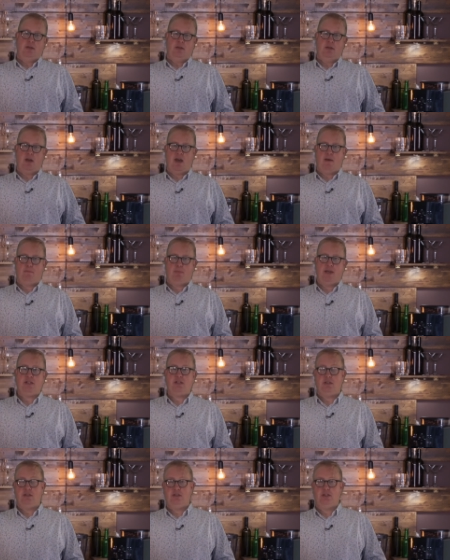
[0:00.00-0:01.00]
you know, upbeat
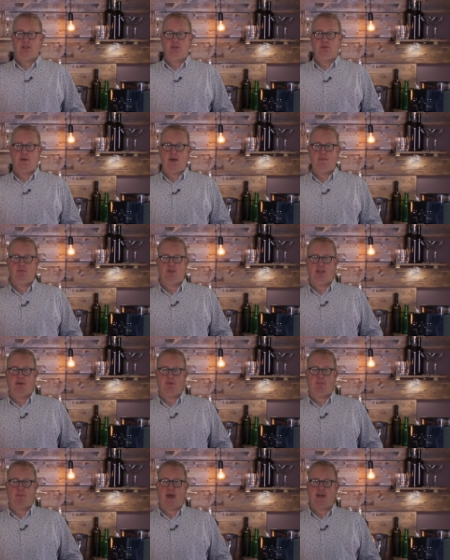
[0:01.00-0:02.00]
to, um, to
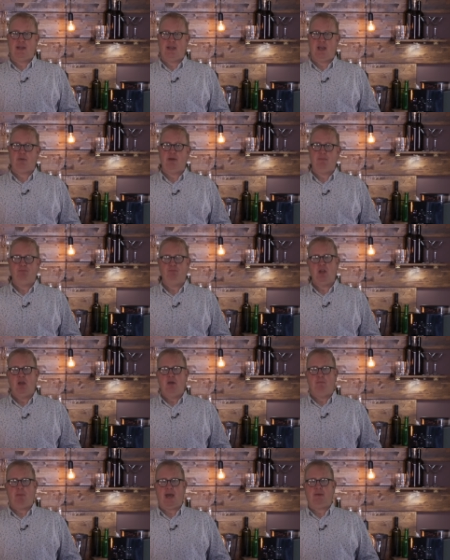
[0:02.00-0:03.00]
keep the party going.
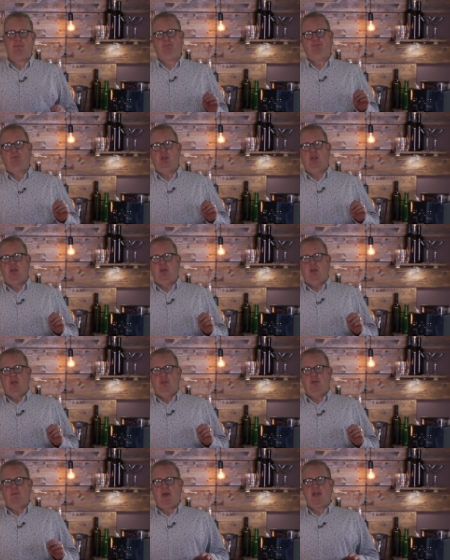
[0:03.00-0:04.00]
But
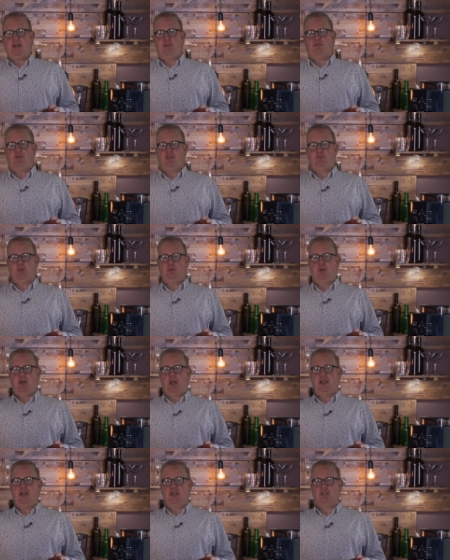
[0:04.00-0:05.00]
the main difference between,
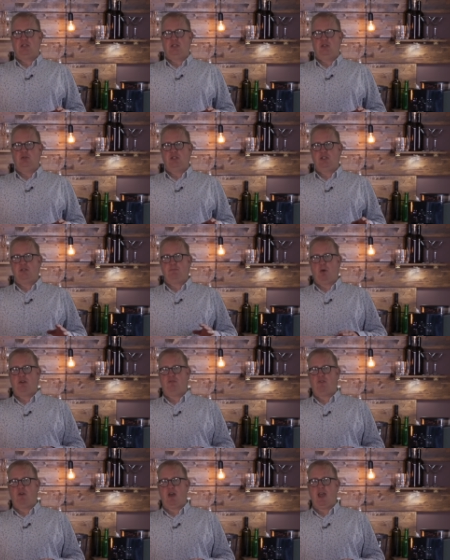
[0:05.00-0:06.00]
I guess, using
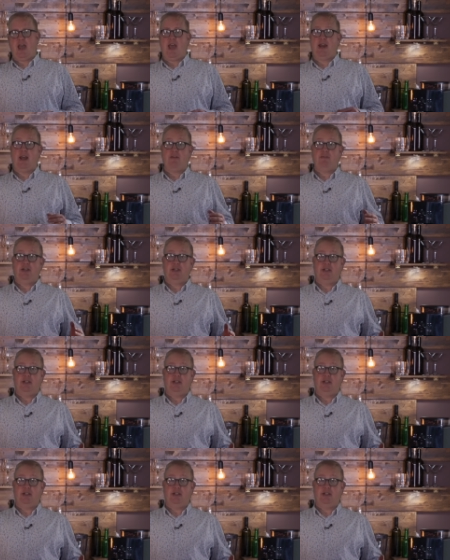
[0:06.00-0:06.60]
Spotify and having